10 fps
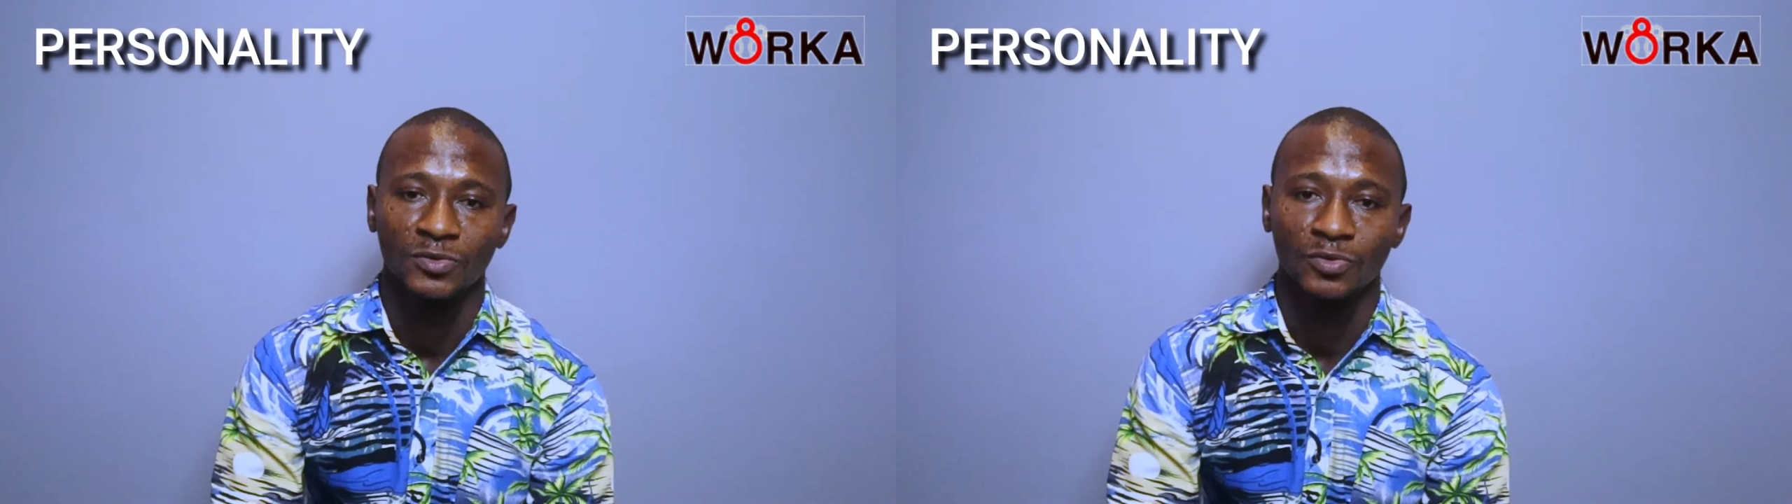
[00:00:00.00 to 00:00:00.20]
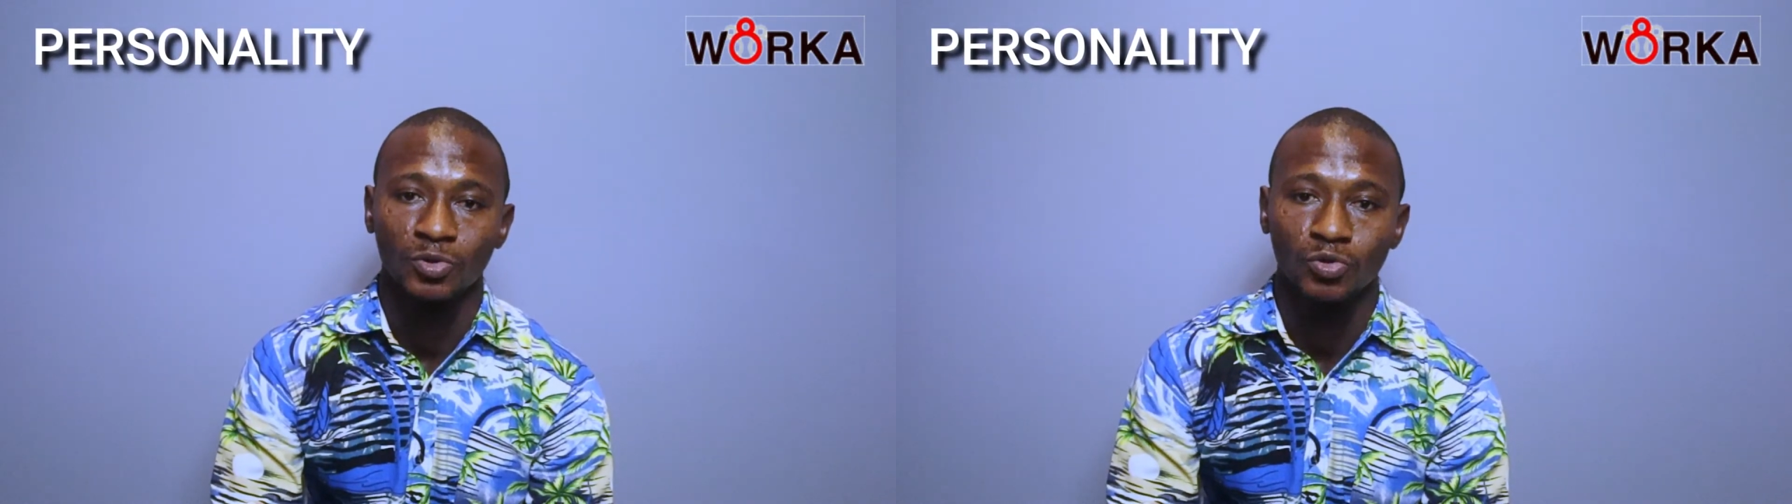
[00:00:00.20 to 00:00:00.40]

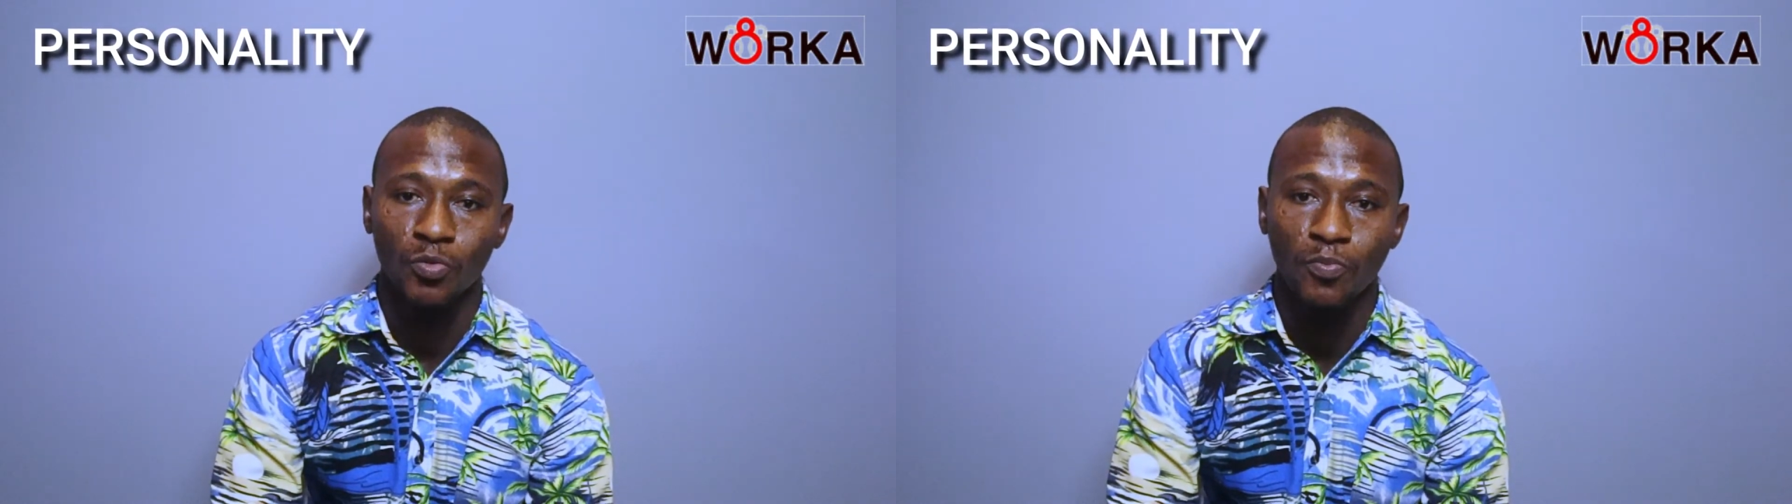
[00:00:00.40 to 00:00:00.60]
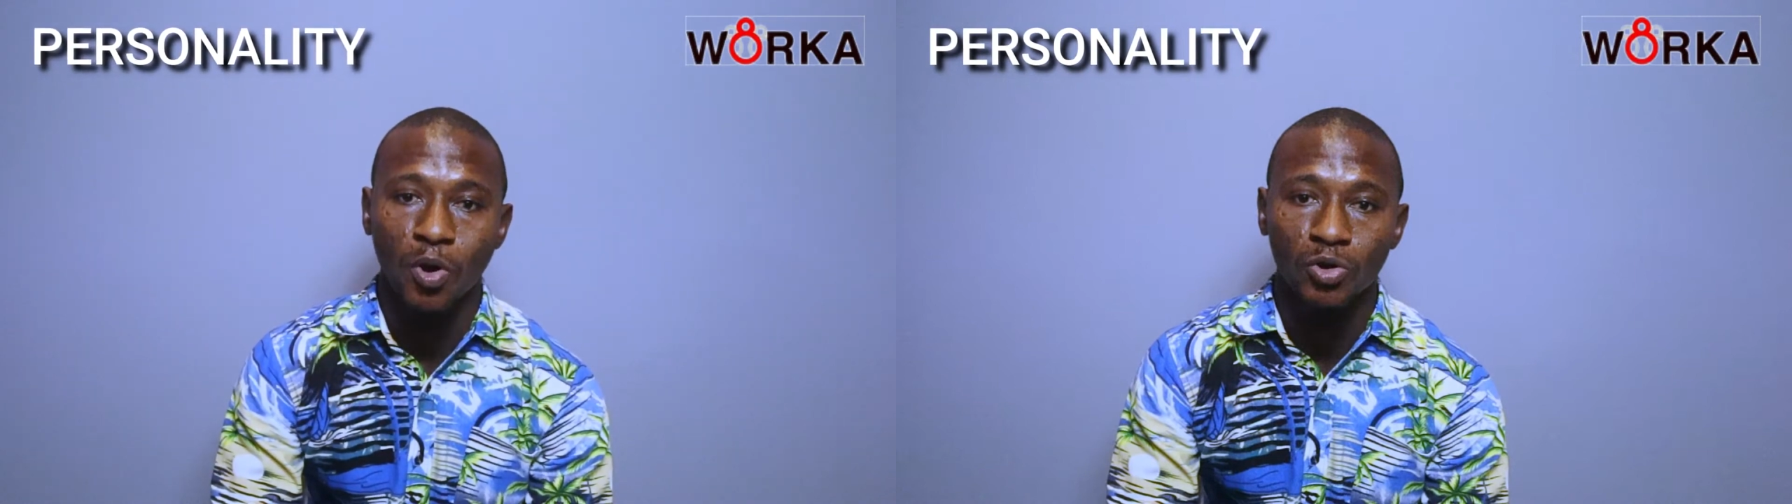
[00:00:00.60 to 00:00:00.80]
I'm so
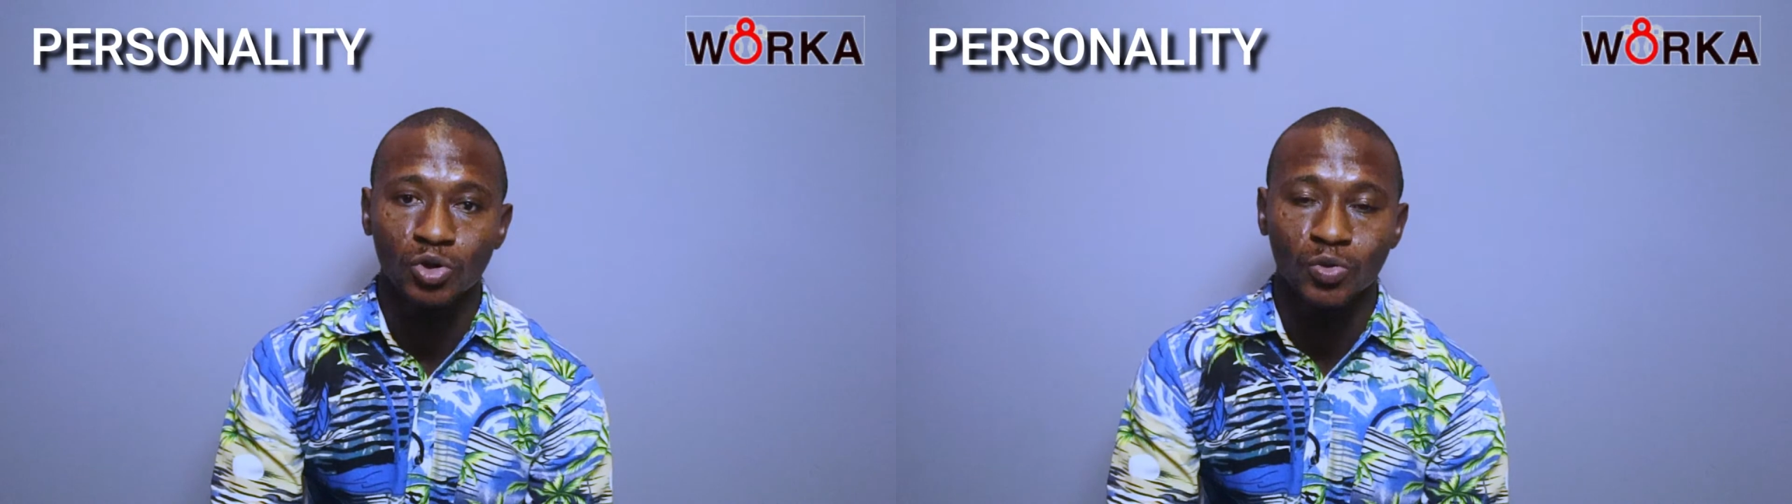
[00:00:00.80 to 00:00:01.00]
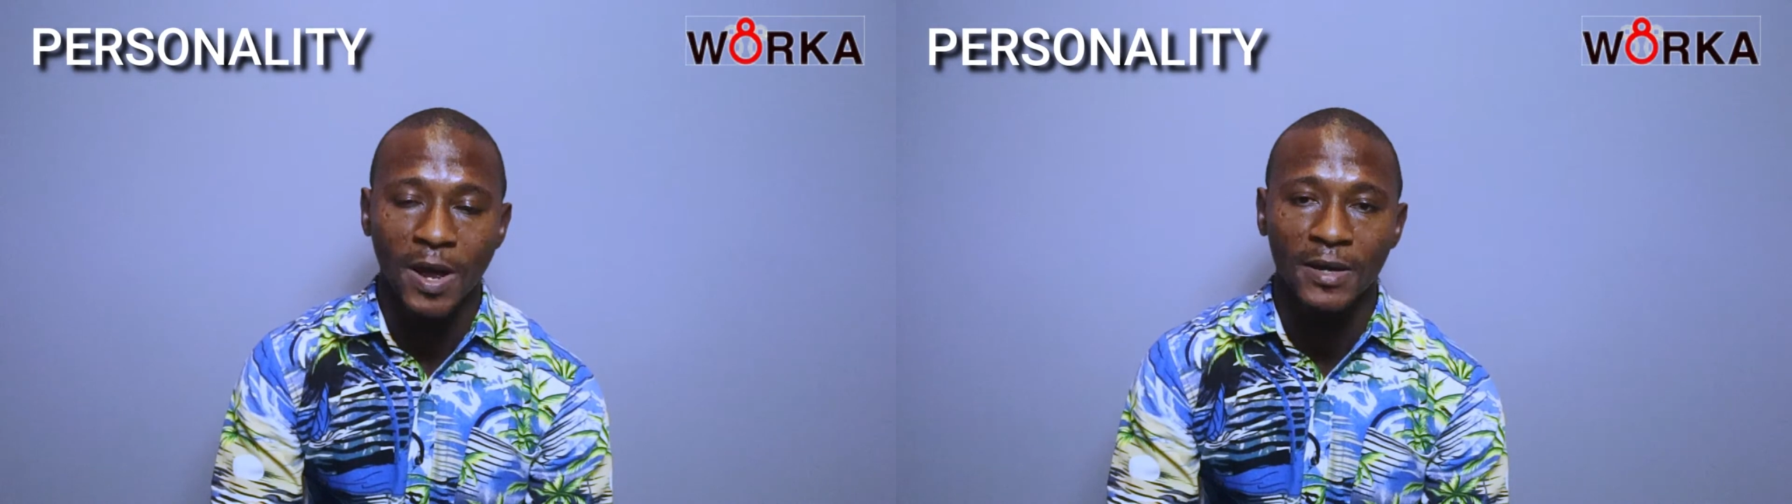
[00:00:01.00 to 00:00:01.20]

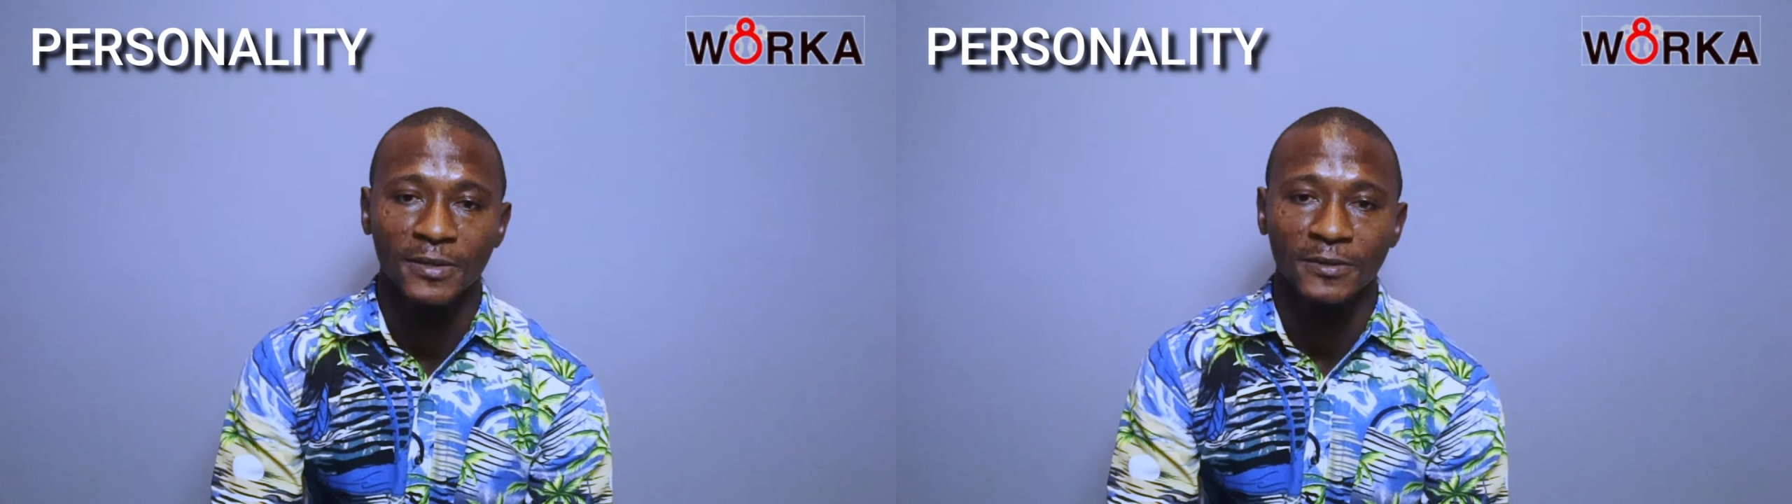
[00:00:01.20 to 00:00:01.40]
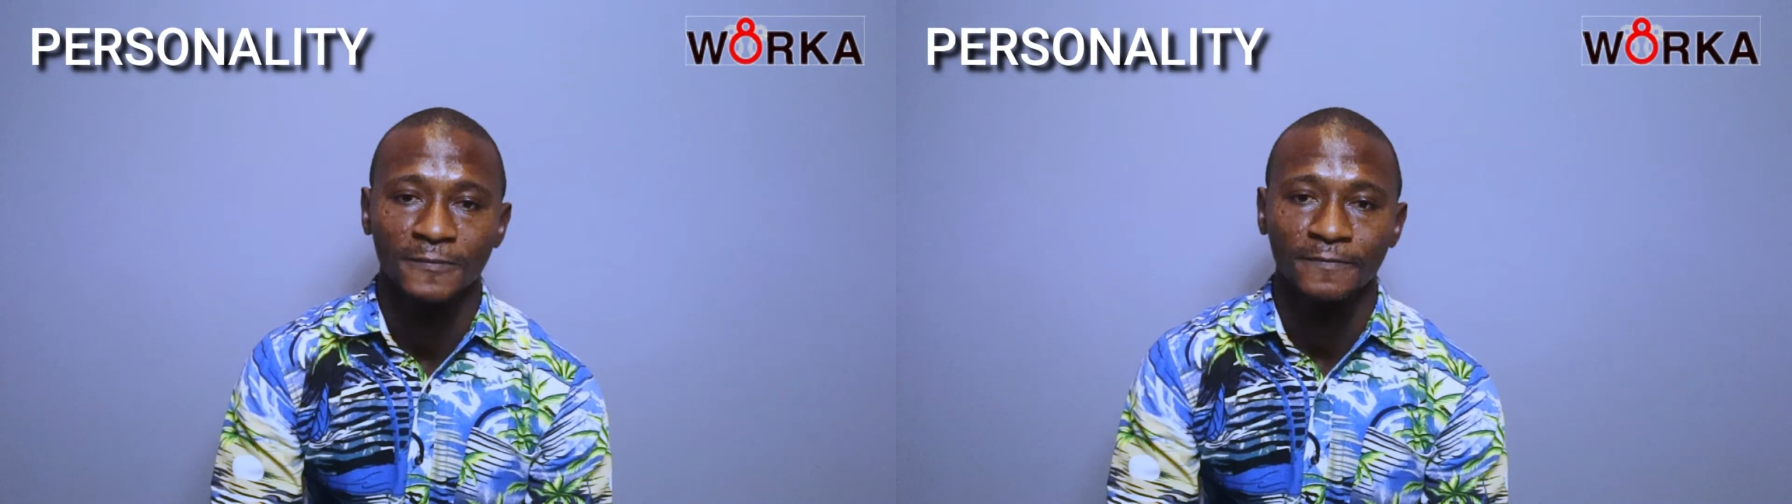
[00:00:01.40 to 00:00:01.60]
punctual,